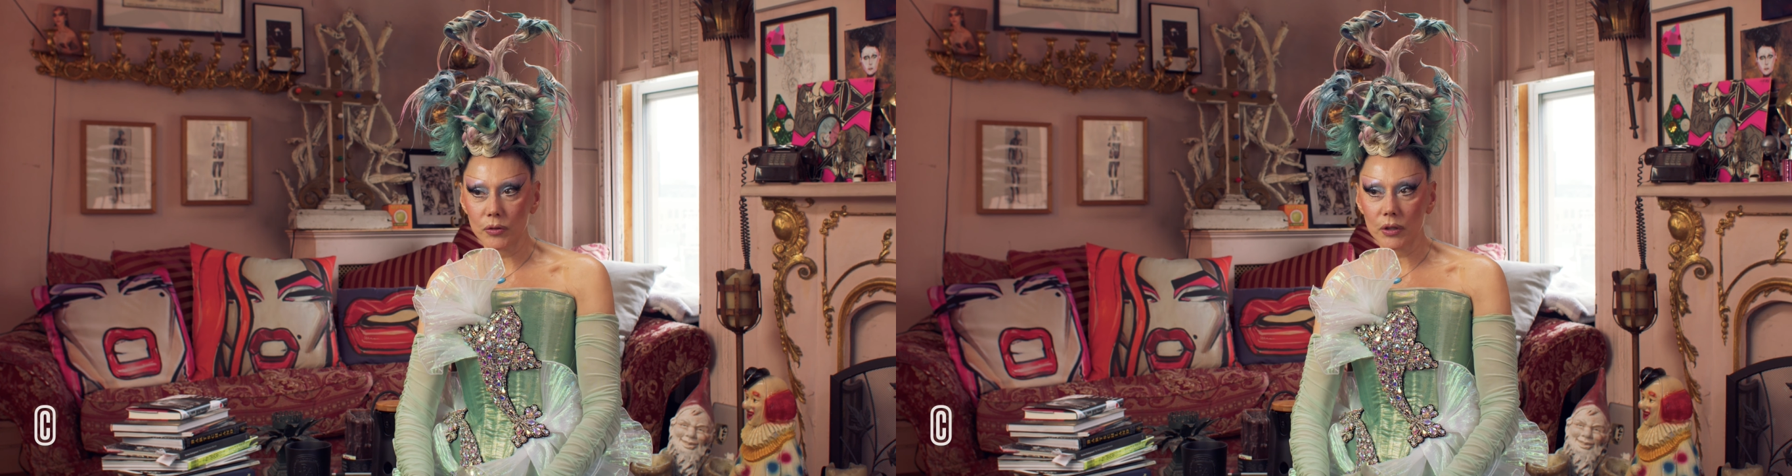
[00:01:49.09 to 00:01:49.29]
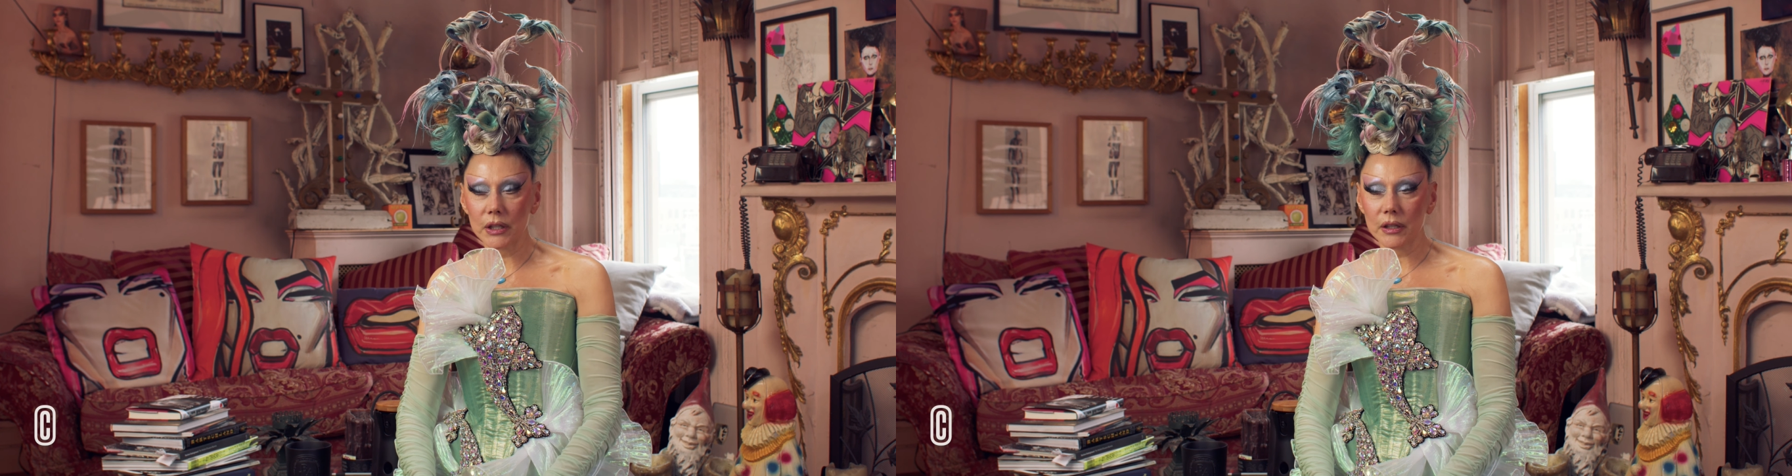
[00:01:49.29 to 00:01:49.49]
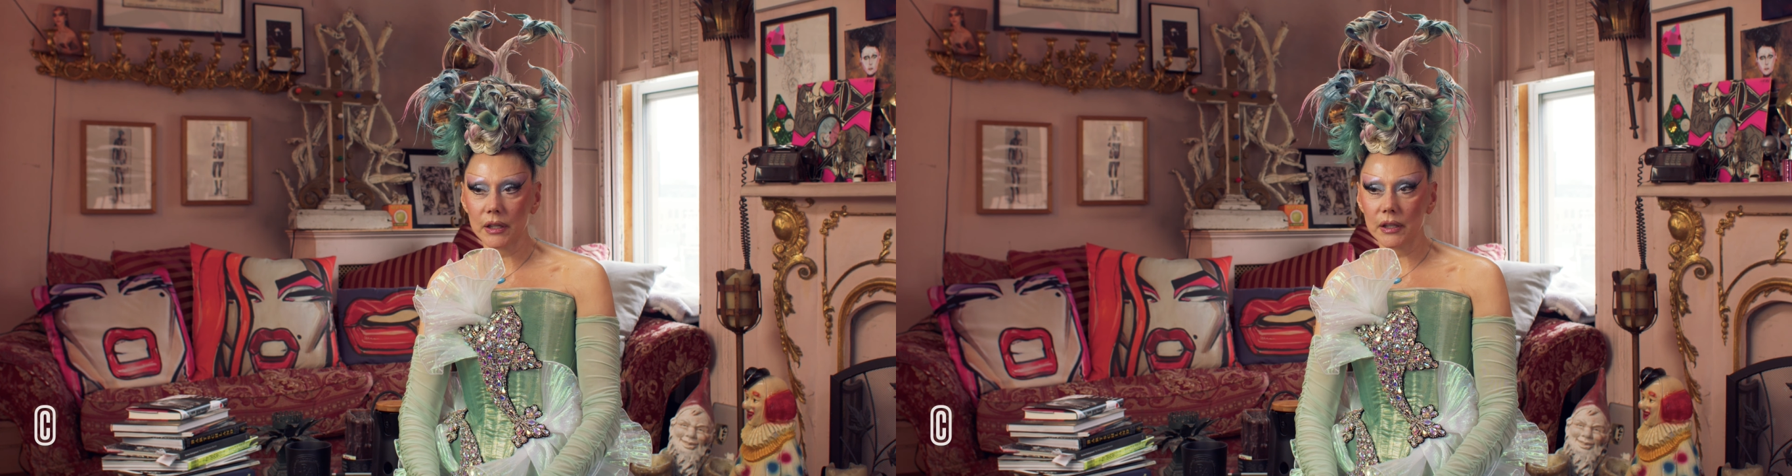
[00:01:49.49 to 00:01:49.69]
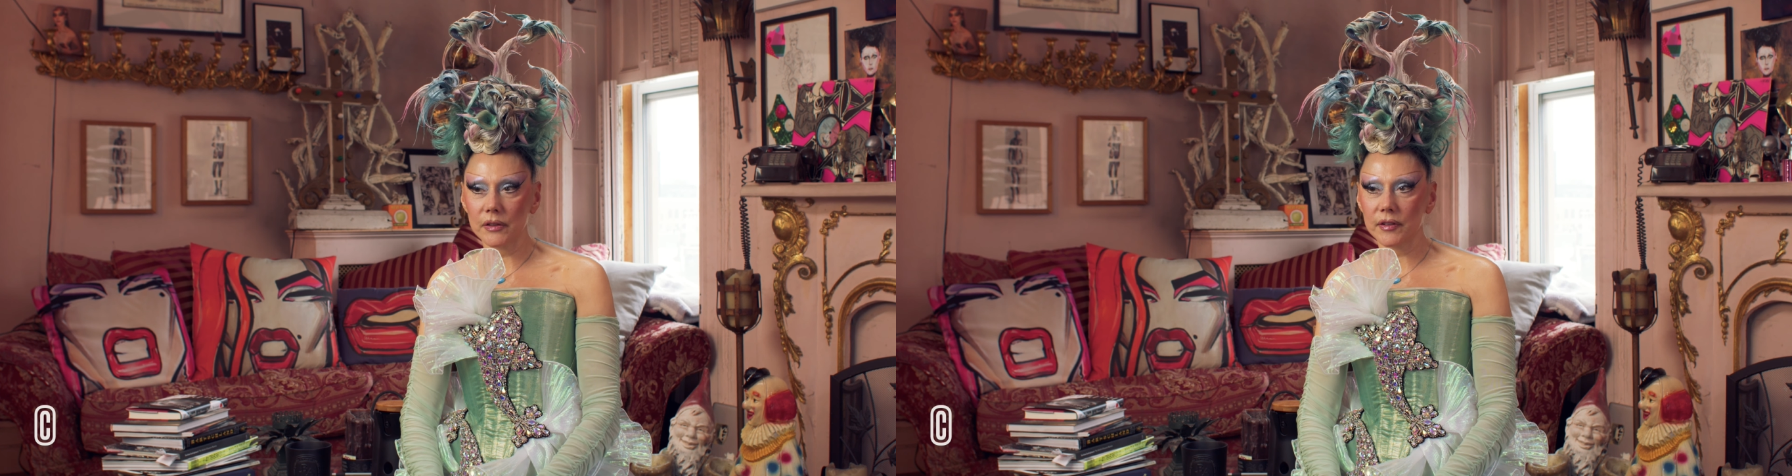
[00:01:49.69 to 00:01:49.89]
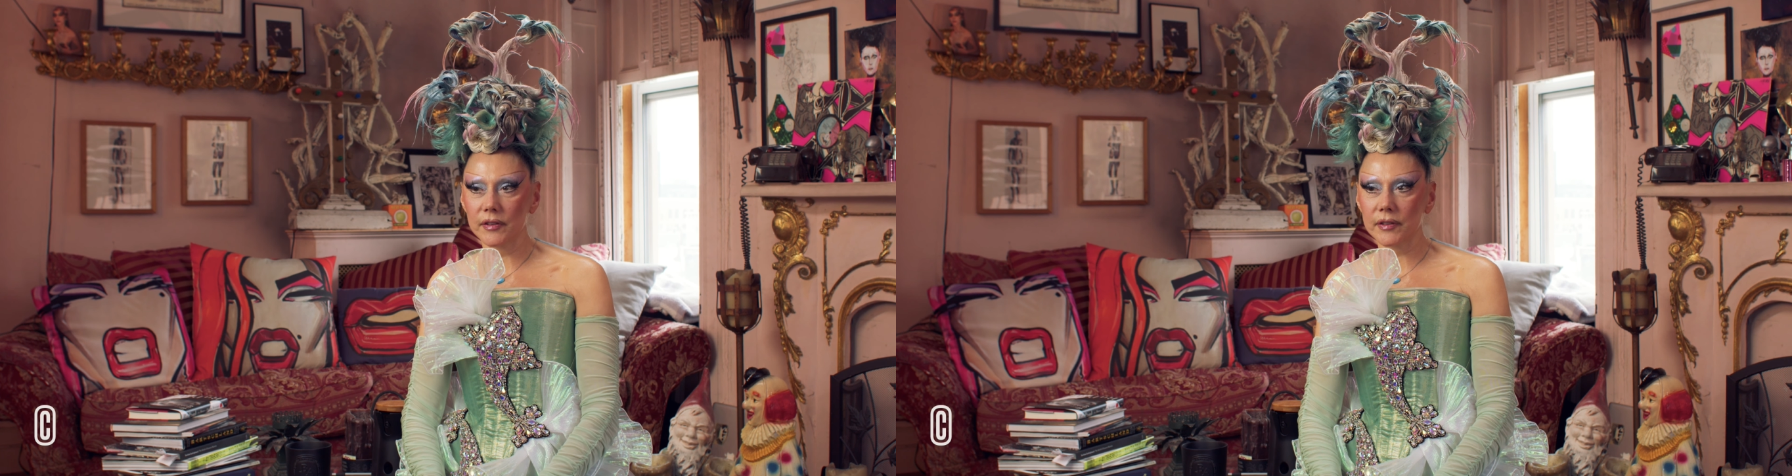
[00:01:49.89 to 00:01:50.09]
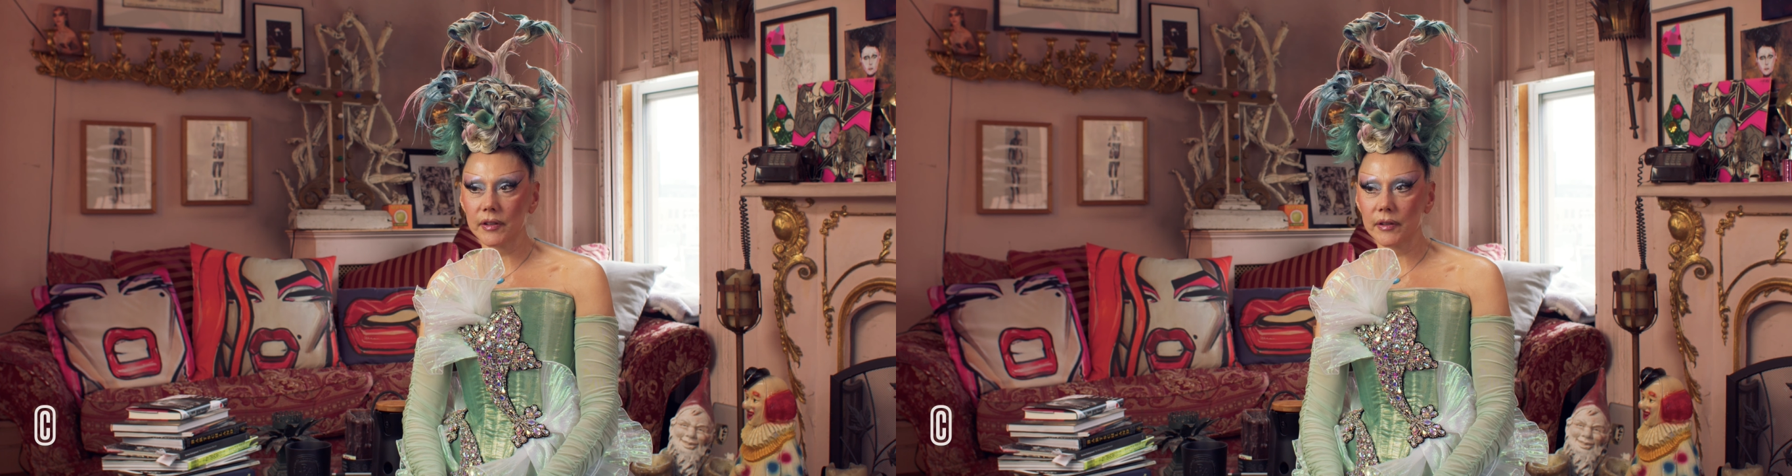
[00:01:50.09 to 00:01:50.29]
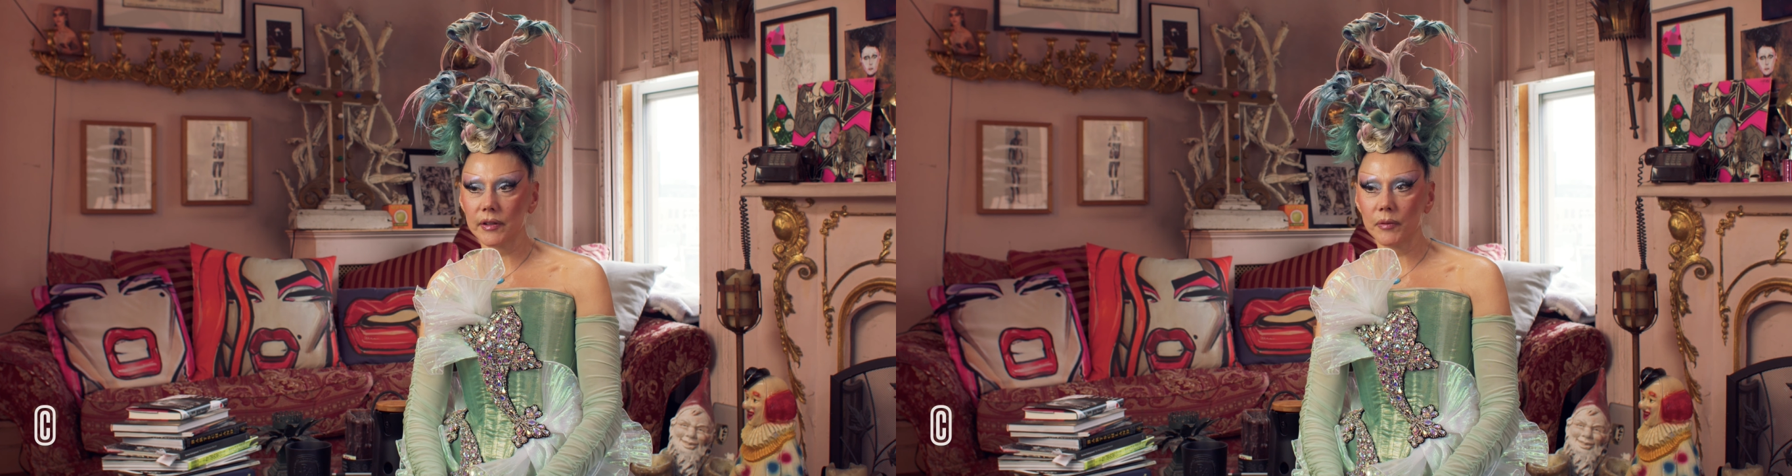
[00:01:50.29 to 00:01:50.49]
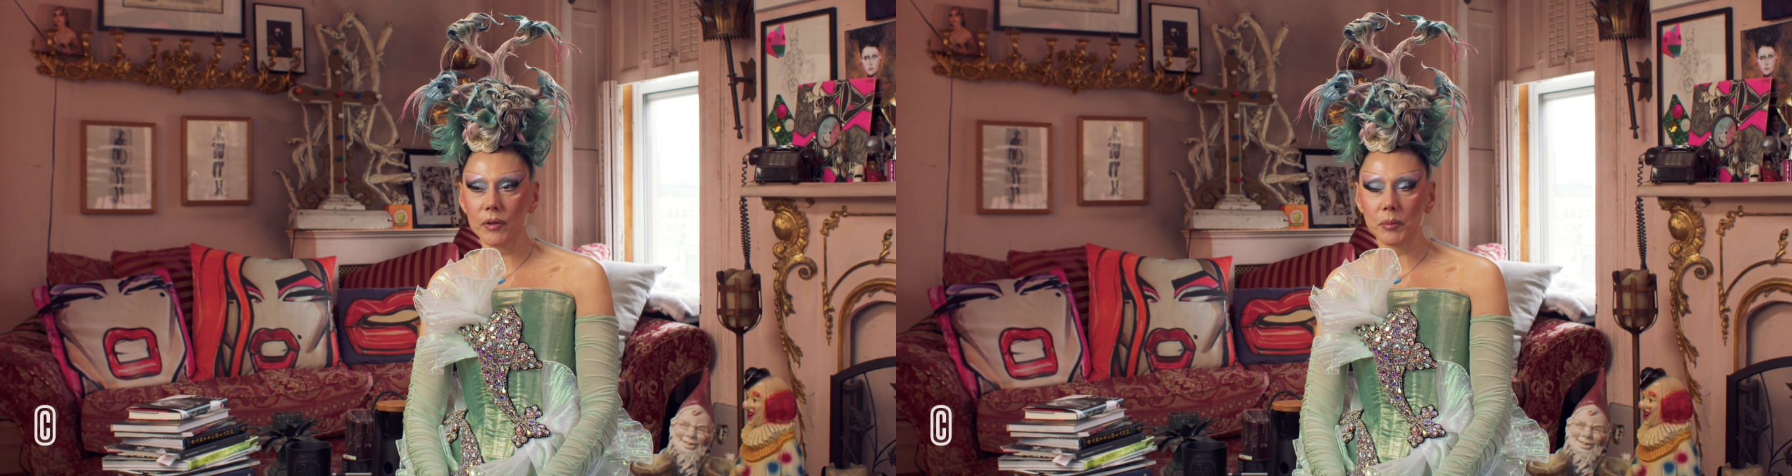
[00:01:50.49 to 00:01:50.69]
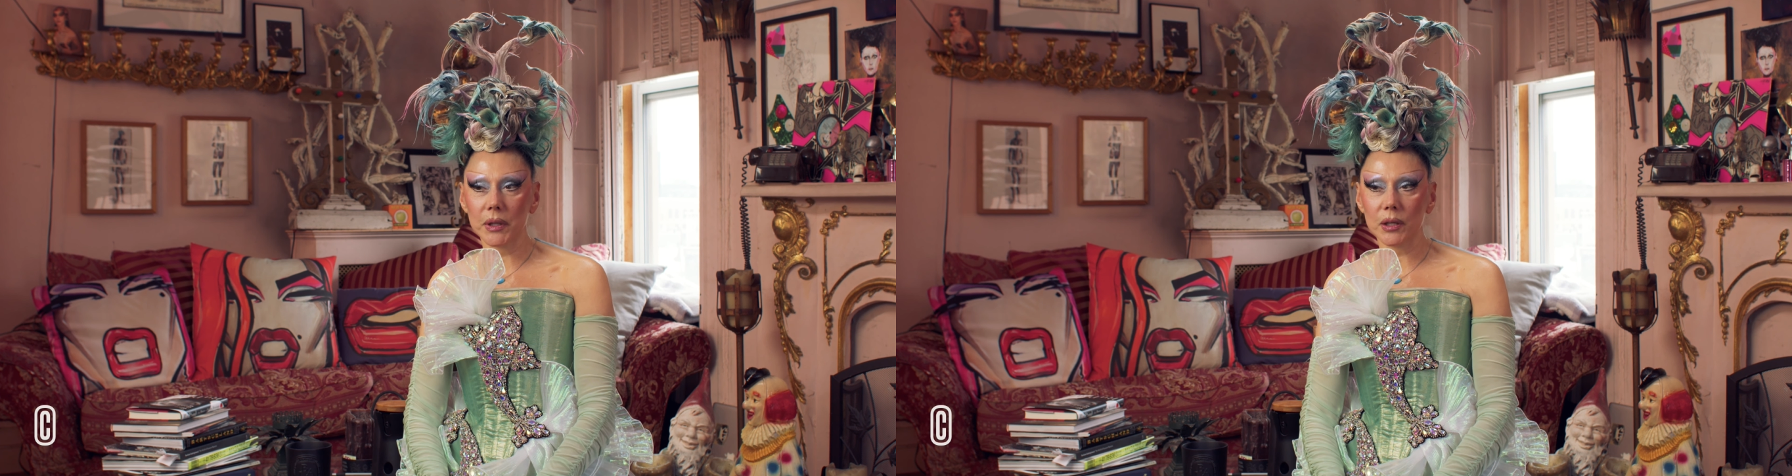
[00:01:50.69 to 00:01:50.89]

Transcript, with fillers: early nineties that they want